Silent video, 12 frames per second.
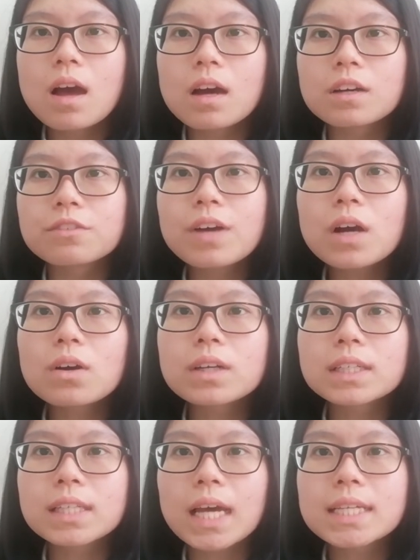A
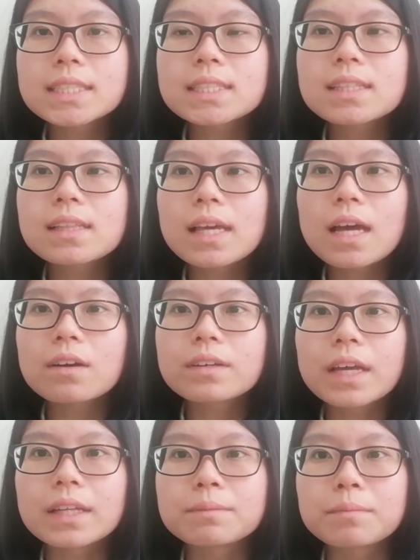well-organized layout
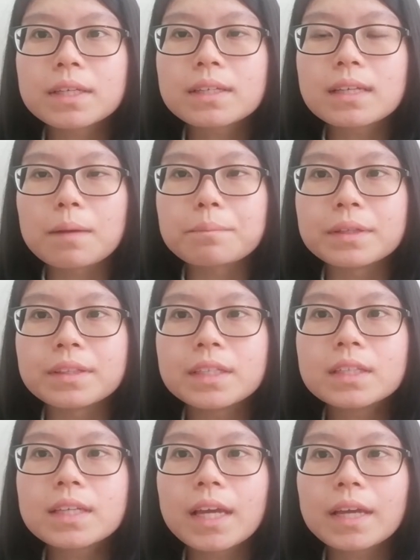can make
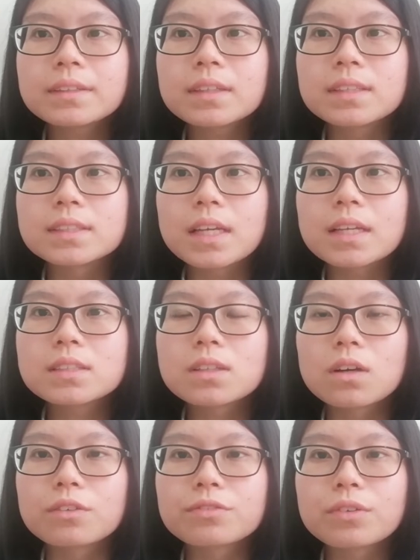company gain a sense
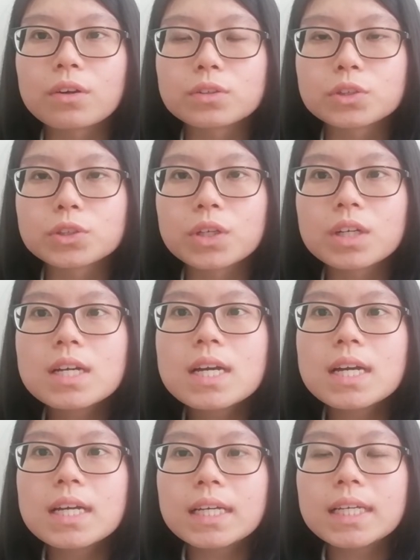of control
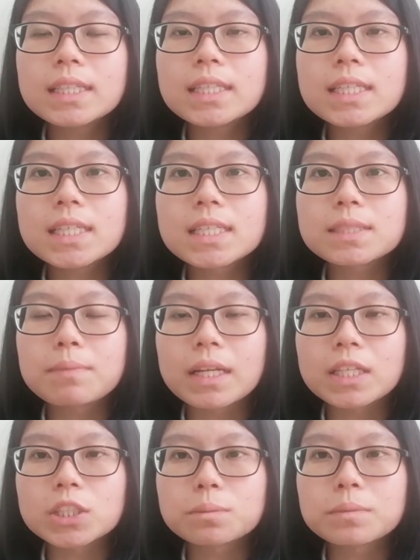in its
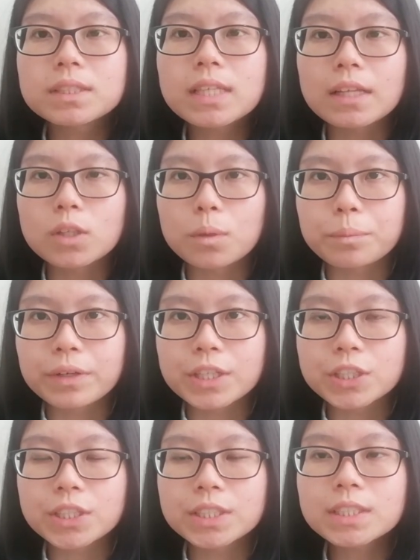management and
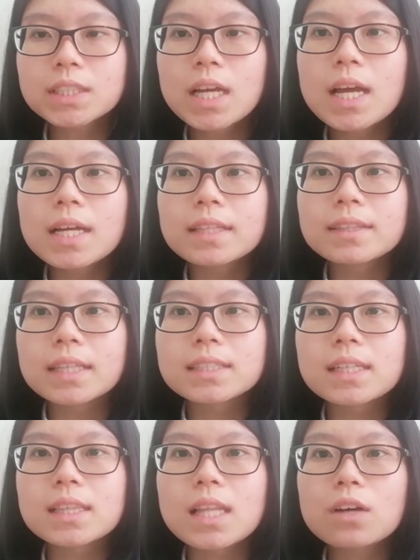operation that
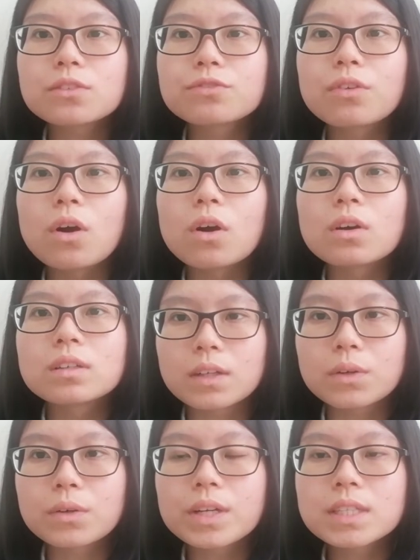allow for
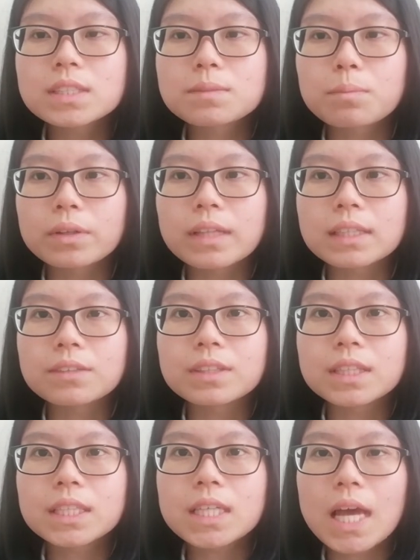increased
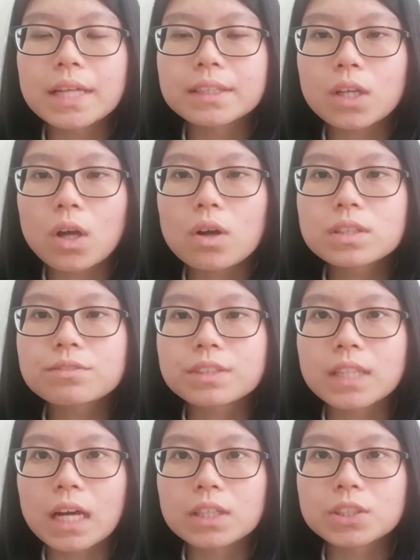productivity and cost
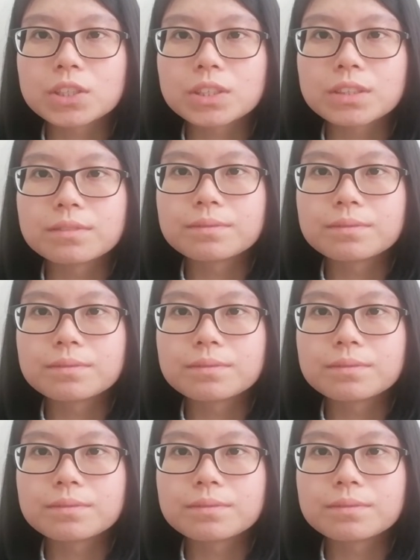reduction.